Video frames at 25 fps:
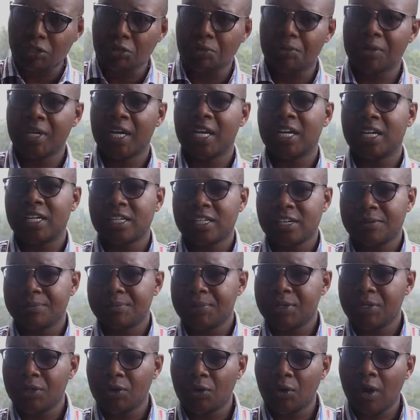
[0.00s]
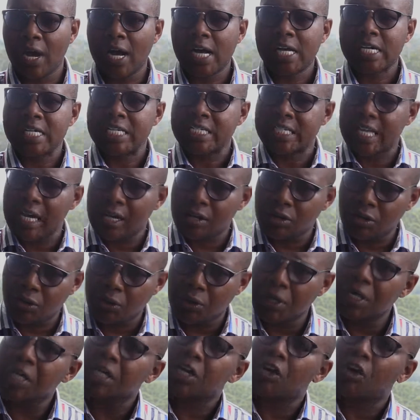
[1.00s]
to be an entrepreneur, is a
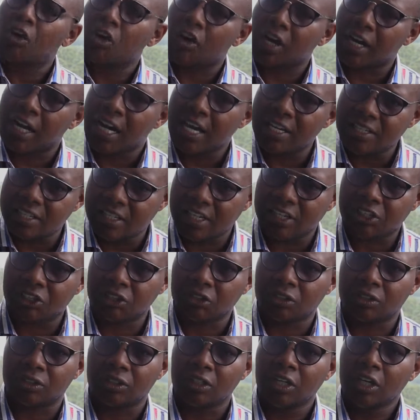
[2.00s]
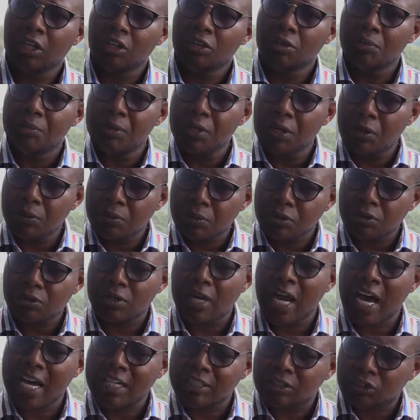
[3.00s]
growing organization. You'll be able to
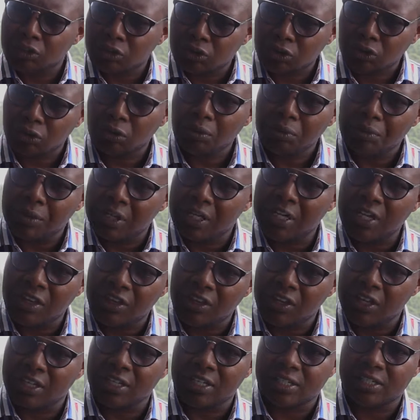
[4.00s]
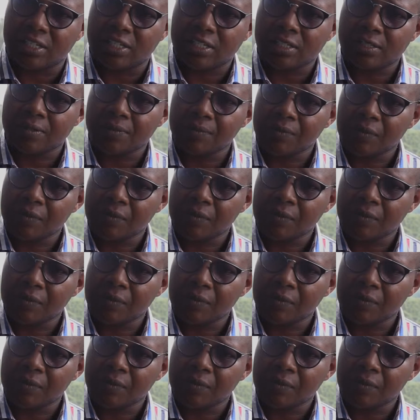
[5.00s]
learn so many things.